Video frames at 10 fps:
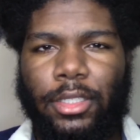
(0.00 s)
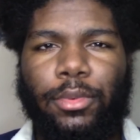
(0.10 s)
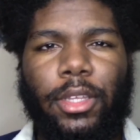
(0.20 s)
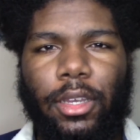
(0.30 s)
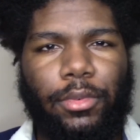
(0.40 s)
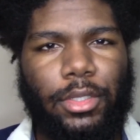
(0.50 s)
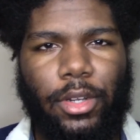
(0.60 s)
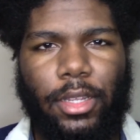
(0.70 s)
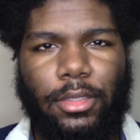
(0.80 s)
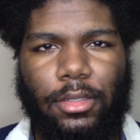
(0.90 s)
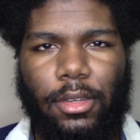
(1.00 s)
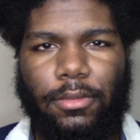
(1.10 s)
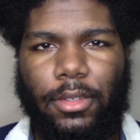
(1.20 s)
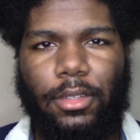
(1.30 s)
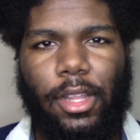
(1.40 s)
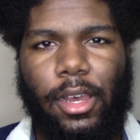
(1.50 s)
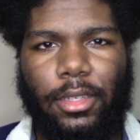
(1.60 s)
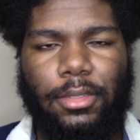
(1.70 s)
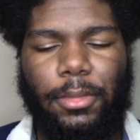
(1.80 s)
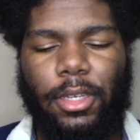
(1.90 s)
He's really good with dreads and stuff and
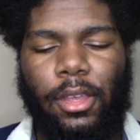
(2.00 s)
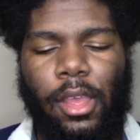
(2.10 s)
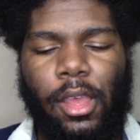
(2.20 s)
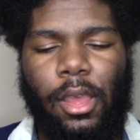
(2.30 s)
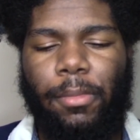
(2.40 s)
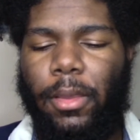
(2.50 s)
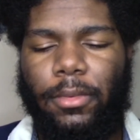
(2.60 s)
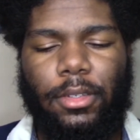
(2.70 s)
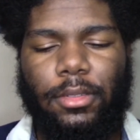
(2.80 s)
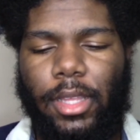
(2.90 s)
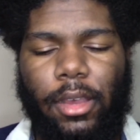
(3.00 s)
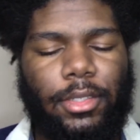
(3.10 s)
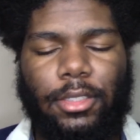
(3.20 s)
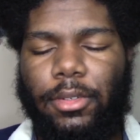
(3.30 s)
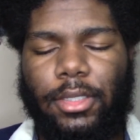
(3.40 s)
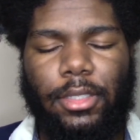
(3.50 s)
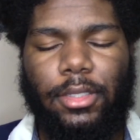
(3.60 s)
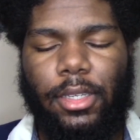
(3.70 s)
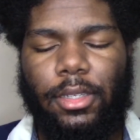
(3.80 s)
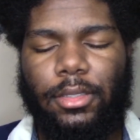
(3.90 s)
locks, but maybe that just was his
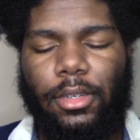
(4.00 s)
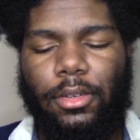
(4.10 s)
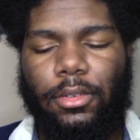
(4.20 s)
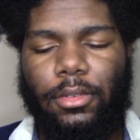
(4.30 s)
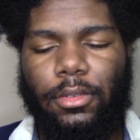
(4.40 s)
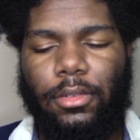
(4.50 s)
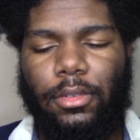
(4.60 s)
thing. So